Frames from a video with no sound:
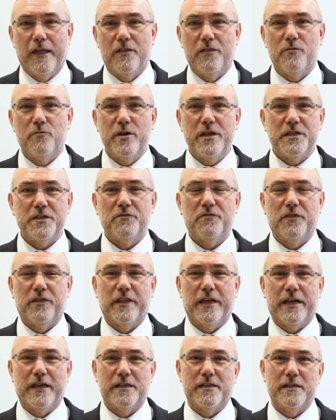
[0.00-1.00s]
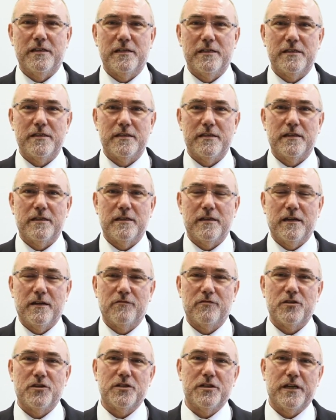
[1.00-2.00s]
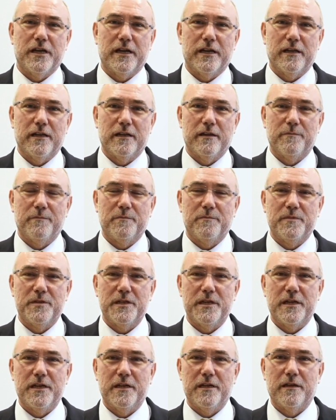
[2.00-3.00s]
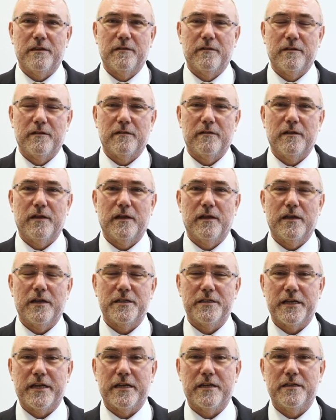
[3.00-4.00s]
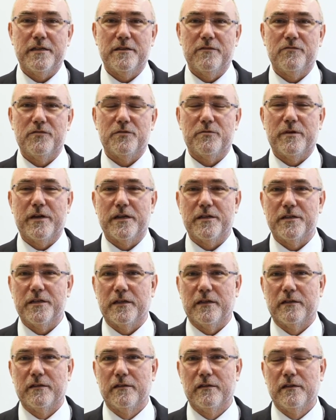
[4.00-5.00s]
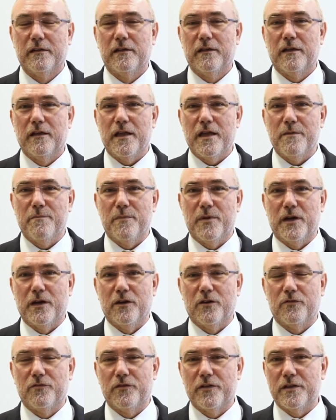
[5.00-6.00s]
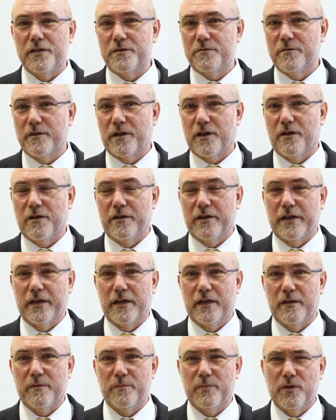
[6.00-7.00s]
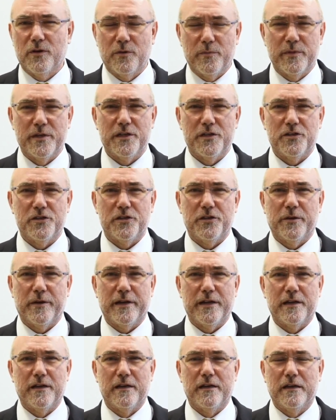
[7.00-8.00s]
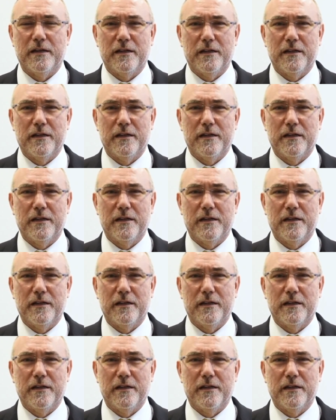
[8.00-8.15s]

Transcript: The reason for that is that I've just had a senior executive director in my office regarding an employment issue, and